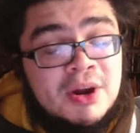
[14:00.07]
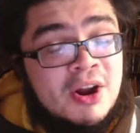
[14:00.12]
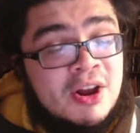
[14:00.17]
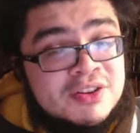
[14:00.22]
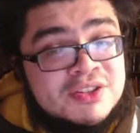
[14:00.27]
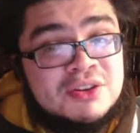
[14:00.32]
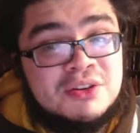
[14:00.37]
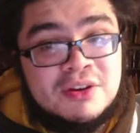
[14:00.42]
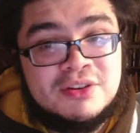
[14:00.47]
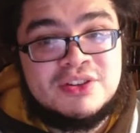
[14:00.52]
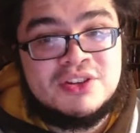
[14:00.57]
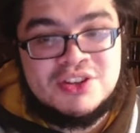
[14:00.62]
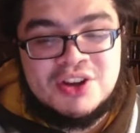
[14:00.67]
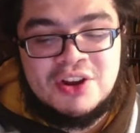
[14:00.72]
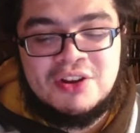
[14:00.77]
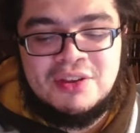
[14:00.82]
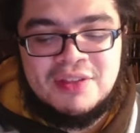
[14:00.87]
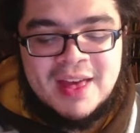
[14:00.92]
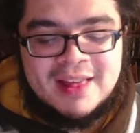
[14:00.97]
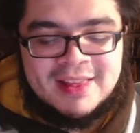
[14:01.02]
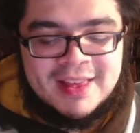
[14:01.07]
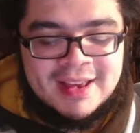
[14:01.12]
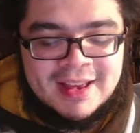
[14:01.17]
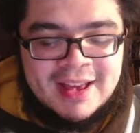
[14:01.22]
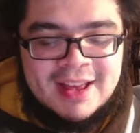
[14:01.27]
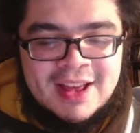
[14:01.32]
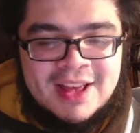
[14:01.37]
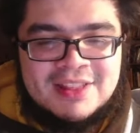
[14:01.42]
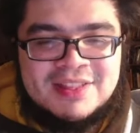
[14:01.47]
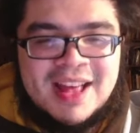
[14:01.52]
it also goes to show you that,
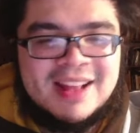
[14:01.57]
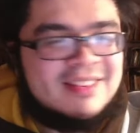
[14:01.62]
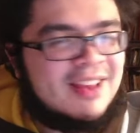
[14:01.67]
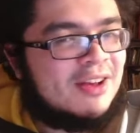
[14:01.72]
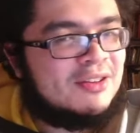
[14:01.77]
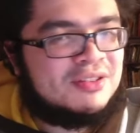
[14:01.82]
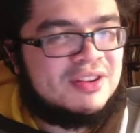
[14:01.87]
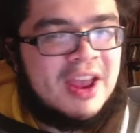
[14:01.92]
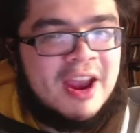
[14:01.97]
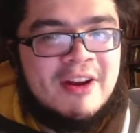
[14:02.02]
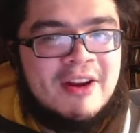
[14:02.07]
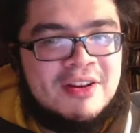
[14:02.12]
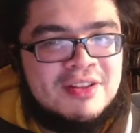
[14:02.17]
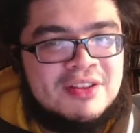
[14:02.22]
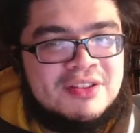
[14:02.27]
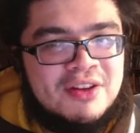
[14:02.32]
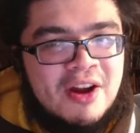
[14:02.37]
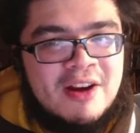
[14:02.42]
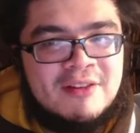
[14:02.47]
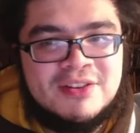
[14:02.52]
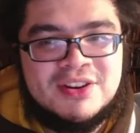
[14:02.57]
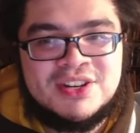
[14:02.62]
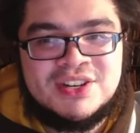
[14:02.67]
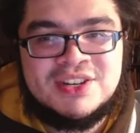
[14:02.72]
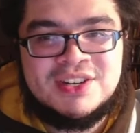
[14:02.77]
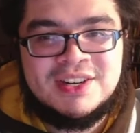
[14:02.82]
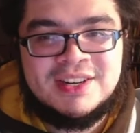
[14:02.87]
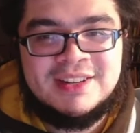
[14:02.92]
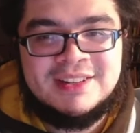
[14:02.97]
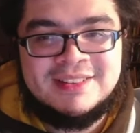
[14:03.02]
like, that's how scary the
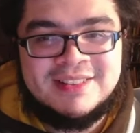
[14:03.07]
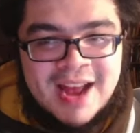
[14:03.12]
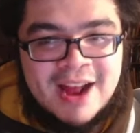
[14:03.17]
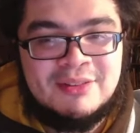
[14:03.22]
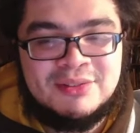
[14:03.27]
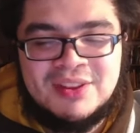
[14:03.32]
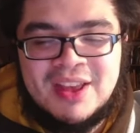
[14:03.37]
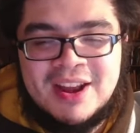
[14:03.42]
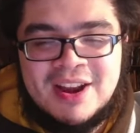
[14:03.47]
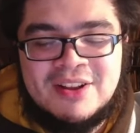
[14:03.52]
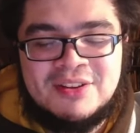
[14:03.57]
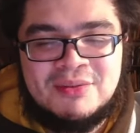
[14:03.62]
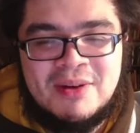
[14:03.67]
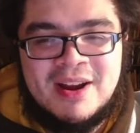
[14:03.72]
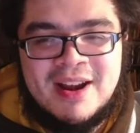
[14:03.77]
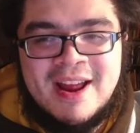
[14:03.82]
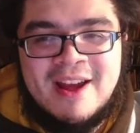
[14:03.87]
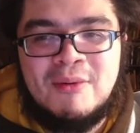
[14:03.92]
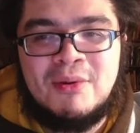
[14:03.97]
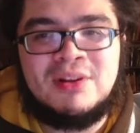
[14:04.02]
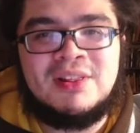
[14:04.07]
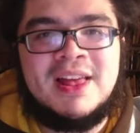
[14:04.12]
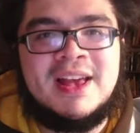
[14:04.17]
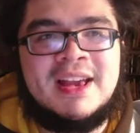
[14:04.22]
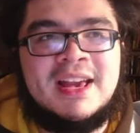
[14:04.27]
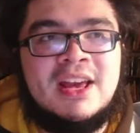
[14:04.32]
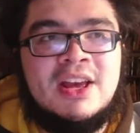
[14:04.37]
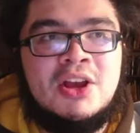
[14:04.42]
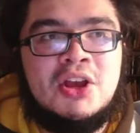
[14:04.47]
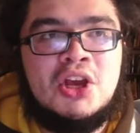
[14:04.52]
Darvish downside is right now, where,
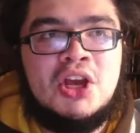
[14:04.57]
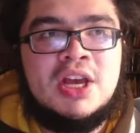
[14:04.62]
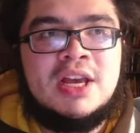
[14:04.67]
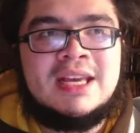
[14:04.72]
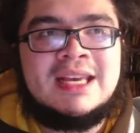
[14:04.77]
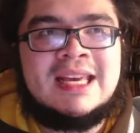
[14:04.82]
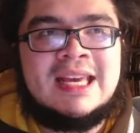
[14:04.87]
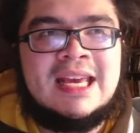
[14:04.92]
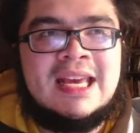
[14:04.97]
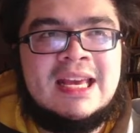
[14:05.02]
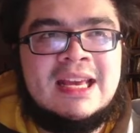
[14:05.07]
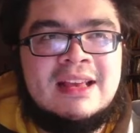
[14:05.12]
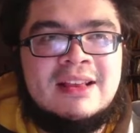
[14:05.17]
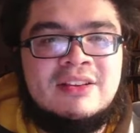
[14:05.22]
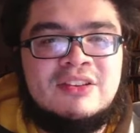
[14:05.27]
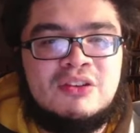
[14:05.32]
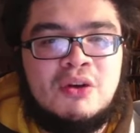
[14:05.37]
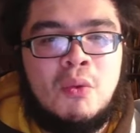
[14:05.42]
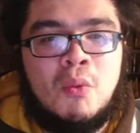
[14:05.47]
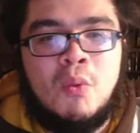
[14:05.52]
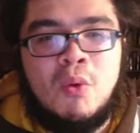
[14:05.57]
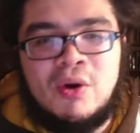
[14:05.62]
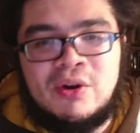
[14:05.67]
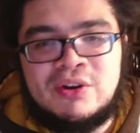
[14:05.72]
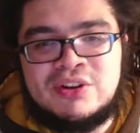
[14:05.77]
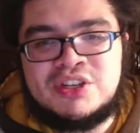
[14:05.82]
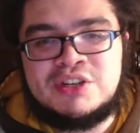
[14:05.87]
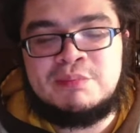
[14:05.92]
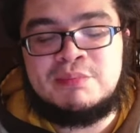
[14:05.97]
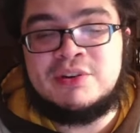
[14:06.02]
like, King's
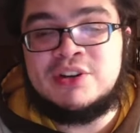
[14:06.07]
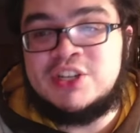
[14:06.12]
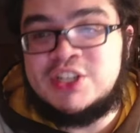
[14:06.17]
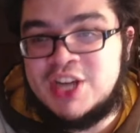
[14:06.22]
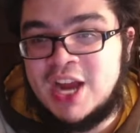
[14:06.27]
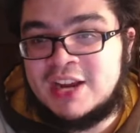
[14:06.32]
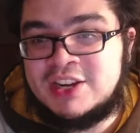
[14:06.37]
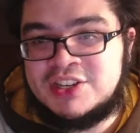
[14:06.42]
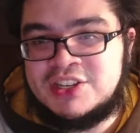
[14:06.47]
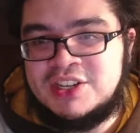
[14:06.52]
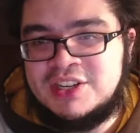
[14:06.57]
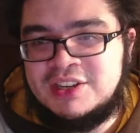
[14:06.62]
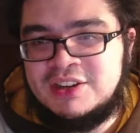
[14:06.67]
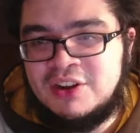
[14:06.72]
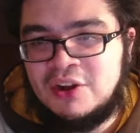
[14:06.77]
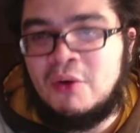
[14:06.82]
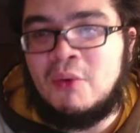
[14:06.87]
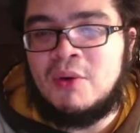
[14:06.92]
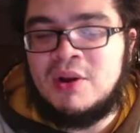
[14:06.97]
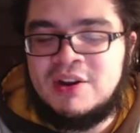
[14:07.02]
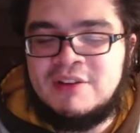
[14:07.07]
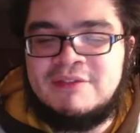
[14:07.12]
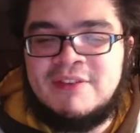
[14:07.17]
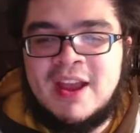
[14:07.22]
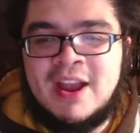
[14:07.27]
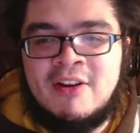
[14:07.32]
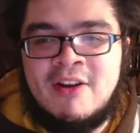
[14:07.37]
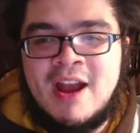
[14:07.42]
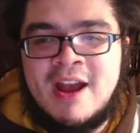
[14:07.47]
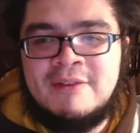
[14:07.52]
worst projection, according to
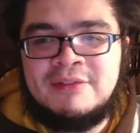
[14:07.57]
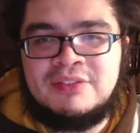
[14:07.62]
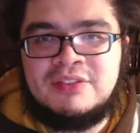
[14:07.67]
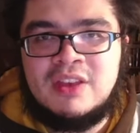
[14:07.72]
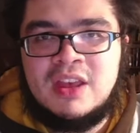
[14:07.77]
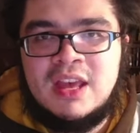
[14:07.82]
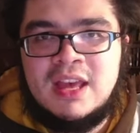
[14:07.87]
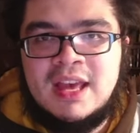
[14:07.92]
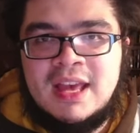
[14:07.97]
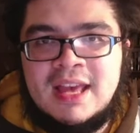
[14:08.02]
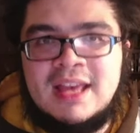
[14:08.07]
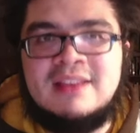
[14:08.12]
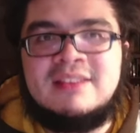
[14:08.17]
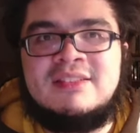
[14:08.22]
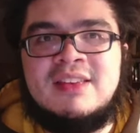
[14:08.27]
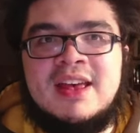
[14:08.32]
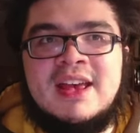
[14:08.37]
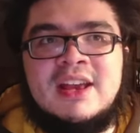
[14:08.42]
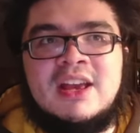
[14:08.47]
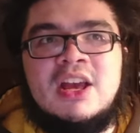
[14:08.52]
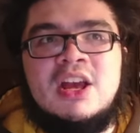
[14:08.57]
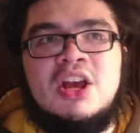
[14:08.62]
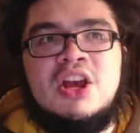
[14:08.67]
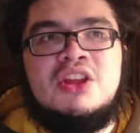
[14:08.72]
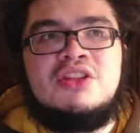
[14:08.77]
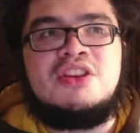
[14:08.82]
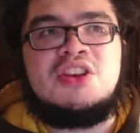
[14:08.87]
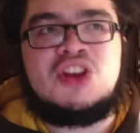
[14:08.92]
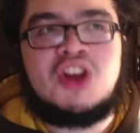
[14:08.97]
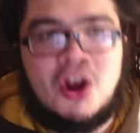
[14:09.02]
FanGraphs, is, like,
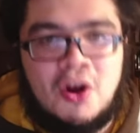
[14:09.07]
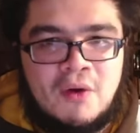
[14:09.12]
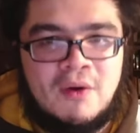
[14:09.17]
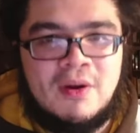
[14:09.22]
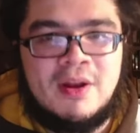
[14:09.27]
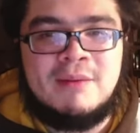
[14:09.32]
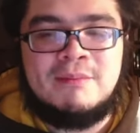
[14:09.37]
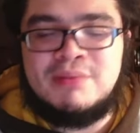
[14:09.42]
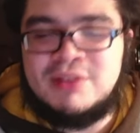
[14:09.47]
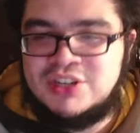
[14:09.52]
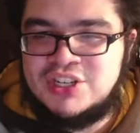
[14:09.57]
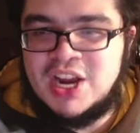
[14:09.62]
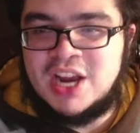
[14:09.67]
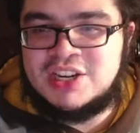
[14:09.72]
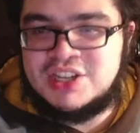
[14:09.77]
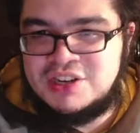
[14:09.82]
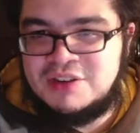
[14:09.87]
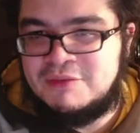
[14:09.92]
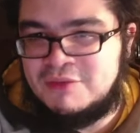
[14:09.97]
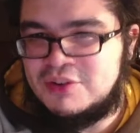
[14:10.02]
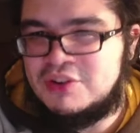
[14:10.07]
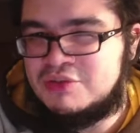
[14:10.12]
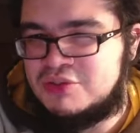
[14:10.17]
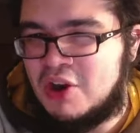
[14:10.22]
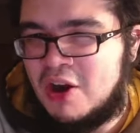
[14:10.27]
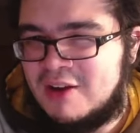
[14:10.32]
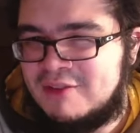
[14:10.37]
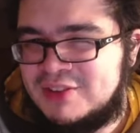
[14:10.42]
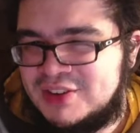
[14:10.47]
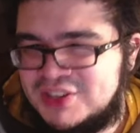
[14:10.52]
the current projection for Yu
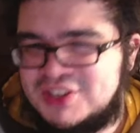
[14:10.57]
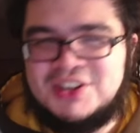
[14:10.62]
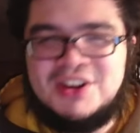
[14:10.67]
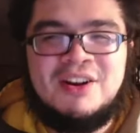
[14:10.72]
Darvish.